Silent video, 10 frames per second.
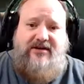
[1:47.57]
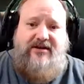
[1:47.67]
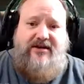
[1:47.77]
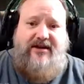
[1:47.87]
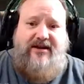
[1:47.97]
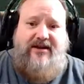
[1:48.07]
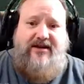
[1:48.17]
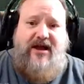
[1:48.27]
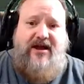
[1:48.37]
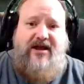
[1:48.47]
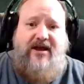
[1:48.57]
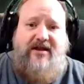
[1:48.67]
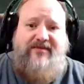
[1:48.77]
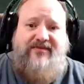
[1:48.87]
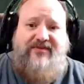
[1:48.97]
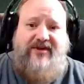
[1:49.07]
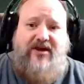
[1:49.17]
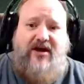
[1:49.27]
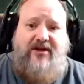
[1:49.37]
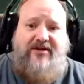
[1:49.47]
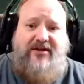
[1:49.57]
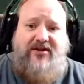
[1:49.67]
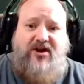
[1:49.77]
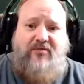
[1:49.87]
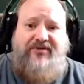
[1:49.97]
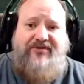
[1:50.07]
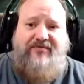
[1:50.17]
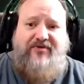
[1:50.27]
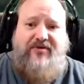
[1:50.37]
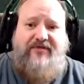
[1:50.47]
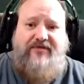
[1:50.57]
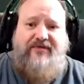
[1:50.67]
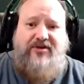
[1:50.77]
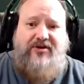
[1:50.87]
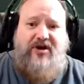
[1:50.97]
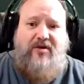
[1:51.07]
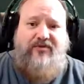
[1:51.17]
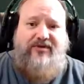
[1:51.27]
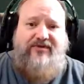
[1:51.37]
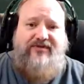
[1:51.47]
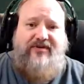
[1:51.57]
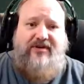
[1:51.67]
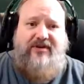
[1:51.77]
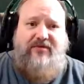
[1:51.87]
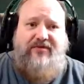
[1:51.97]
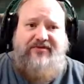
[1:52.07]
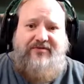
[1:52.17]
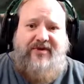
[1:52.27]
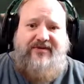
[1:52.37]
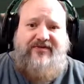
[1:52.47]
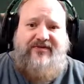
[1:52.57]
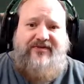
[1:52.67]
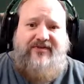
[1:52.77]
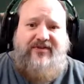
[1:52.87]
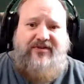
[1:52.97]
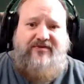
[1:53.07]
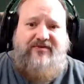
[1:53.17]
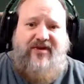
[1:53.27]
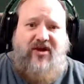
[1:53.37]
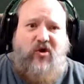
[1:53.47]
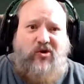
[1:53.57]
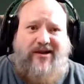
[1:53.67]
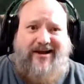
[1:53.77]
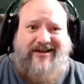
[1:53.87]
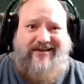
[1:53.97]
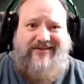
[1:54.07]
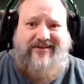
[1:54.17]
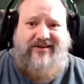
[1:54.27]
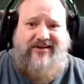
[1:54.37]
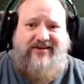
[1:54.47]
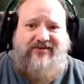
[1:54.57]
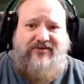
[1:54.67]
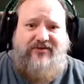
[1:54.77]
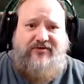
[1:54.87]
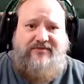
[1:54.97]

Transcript: And I am set on an encumbrance build for full encumbrance, which makes this a whole lot less tedious to do.